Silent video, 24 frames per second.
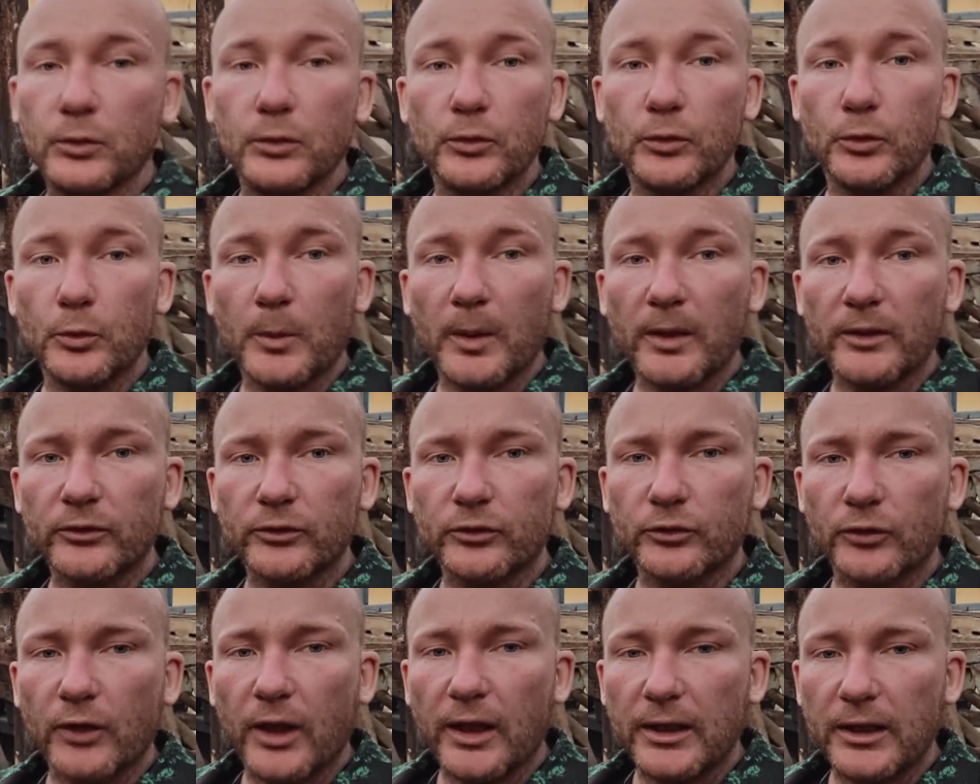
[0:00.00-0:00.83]
too much
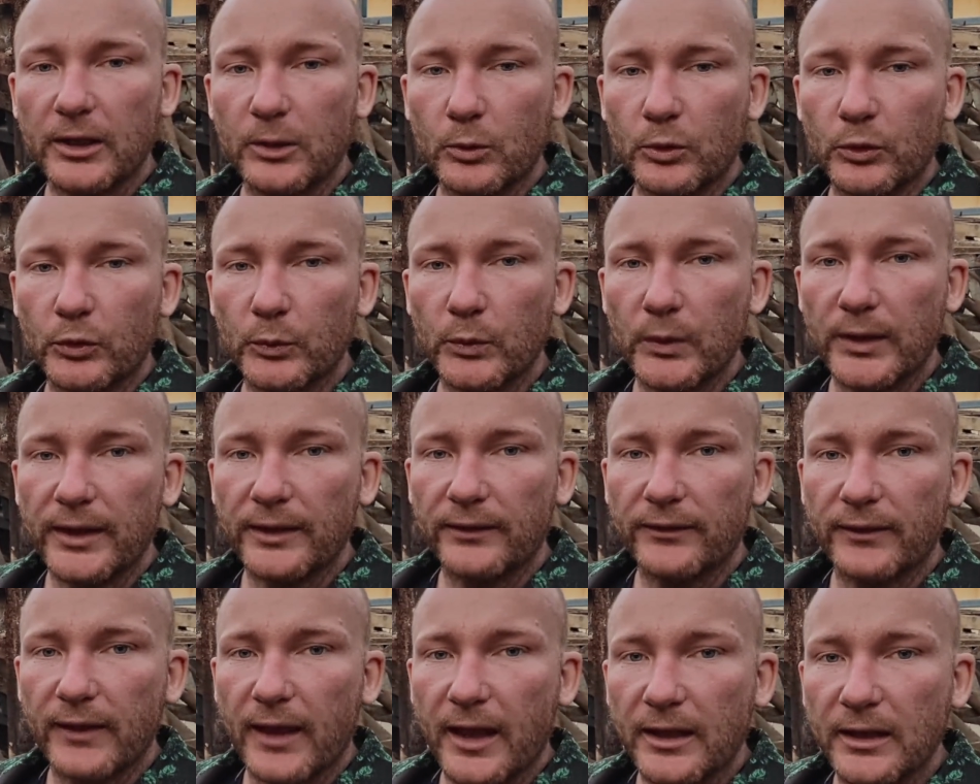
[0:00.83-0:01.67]
straightening once we get
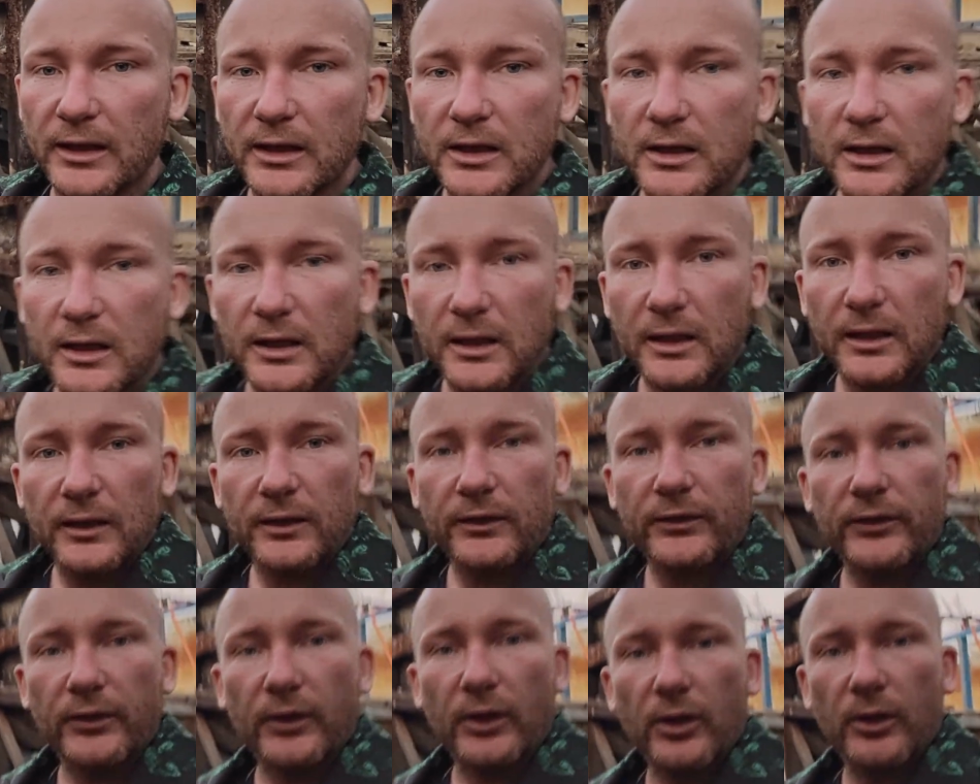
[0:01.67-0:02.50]
to that.
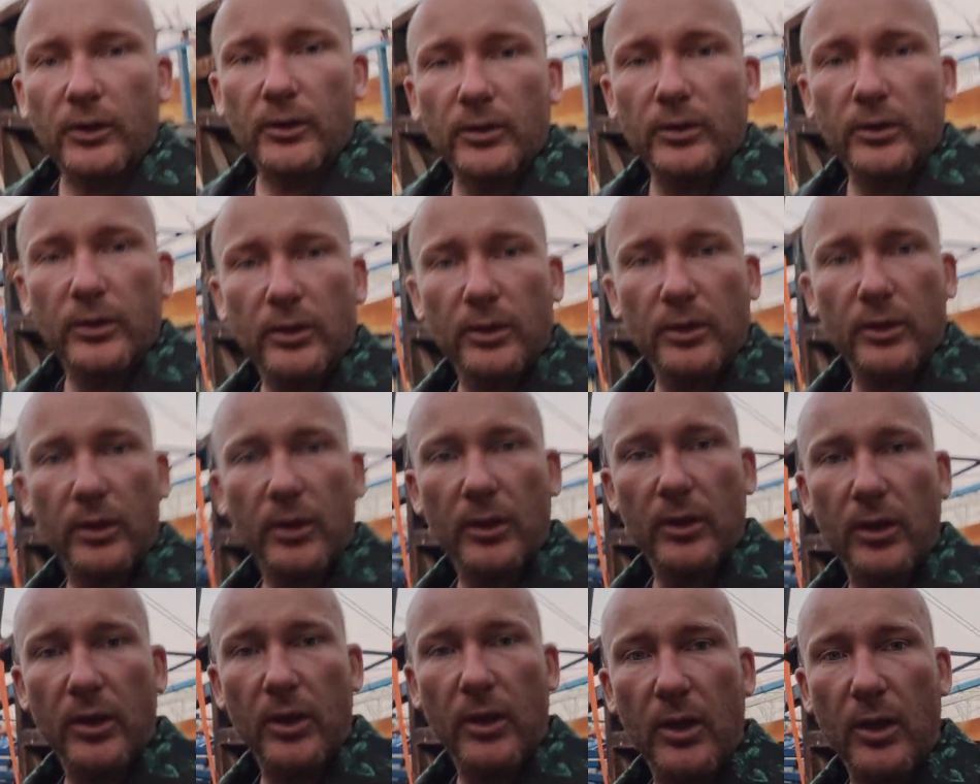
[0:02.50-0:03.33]
So
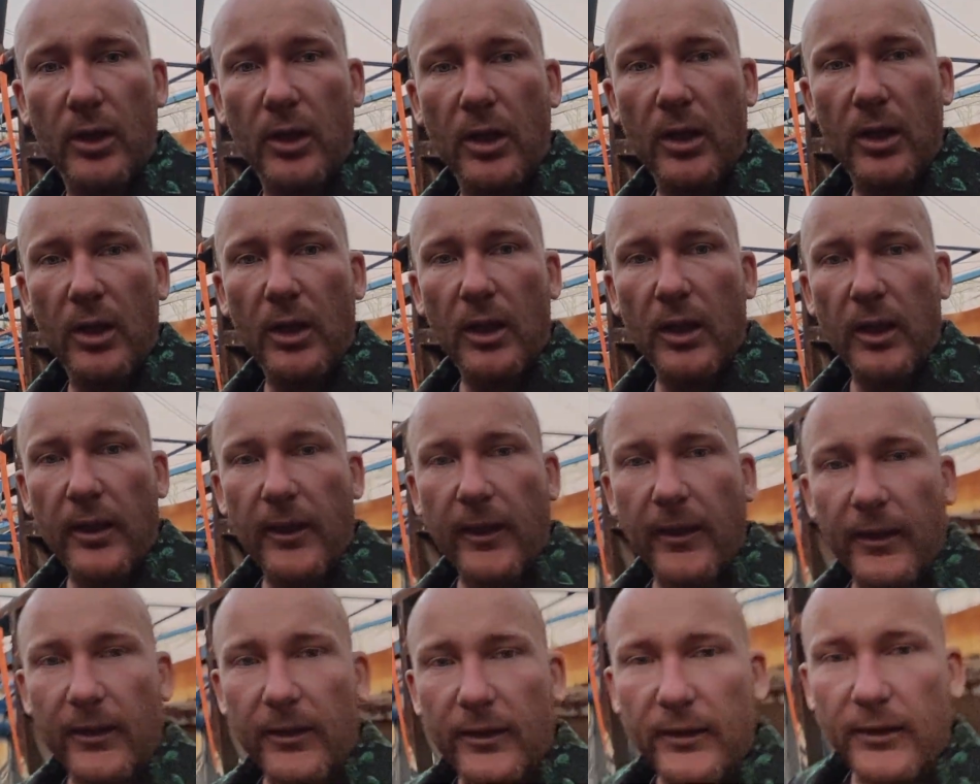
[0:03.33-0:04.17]

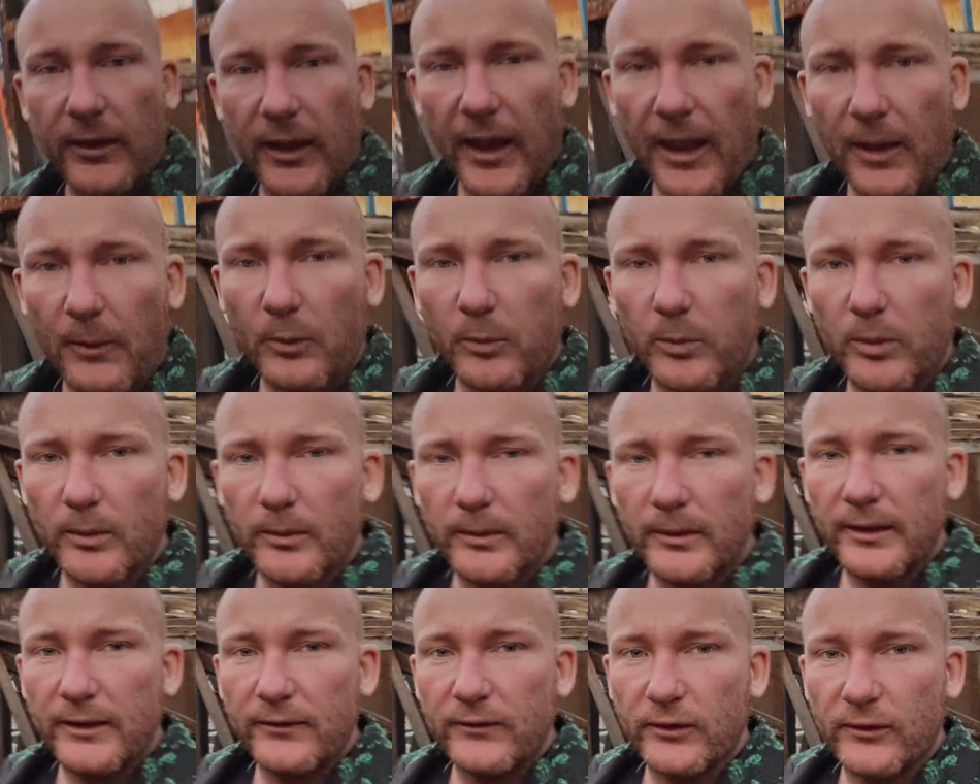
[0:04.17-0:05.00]
yeah, we'll probably
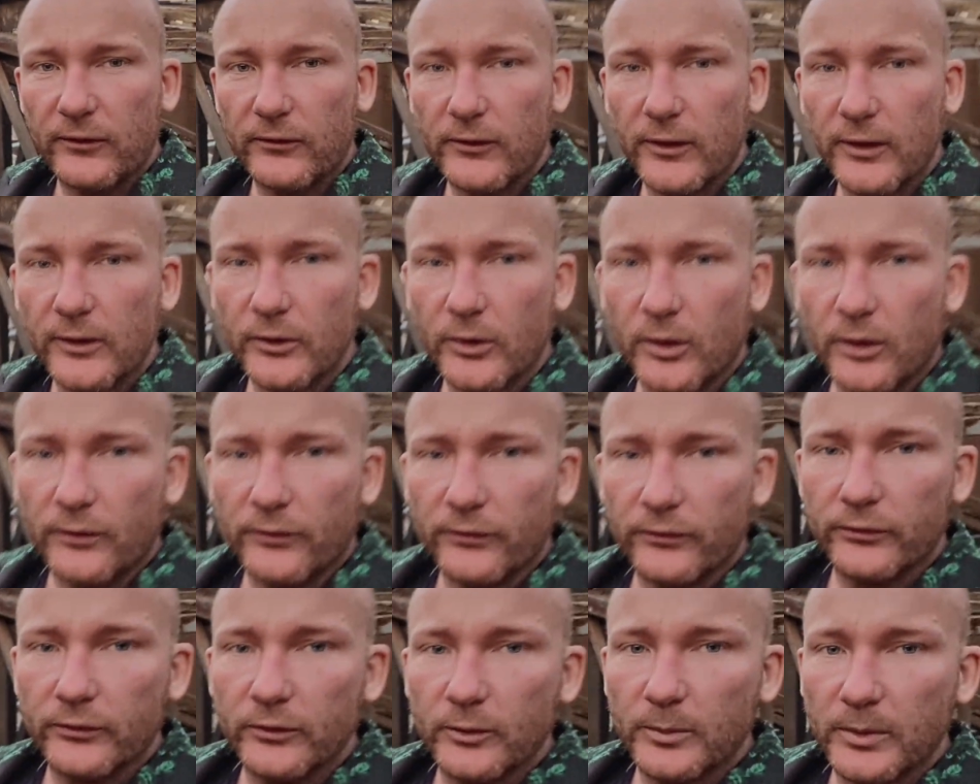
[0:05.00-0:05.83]
leave this front off
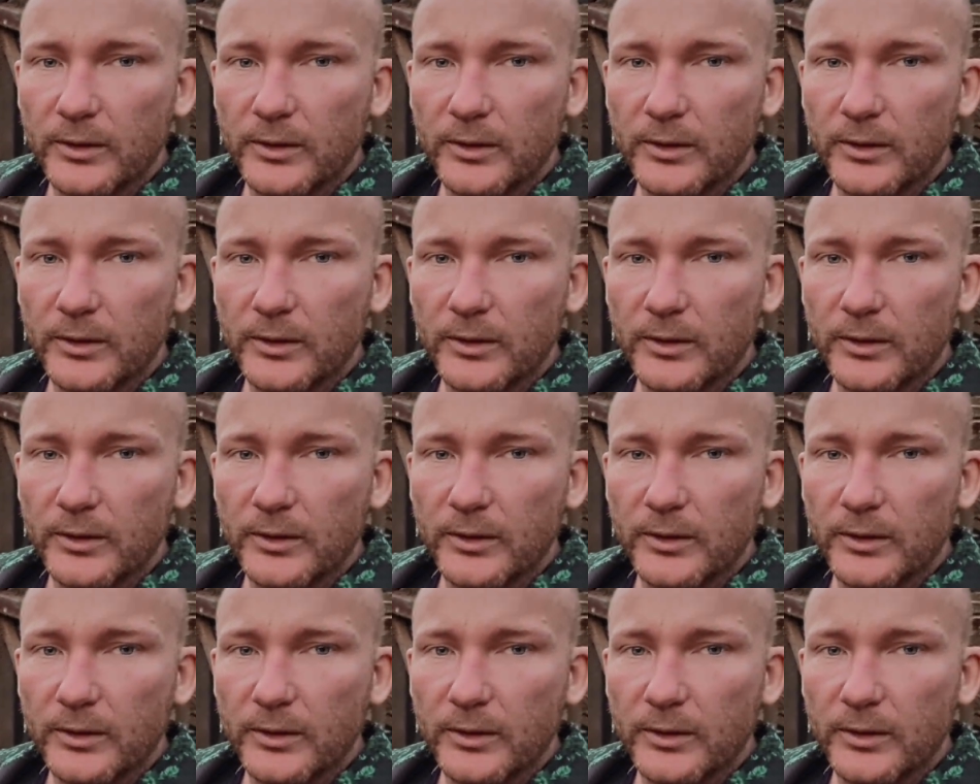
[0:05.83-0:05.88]
for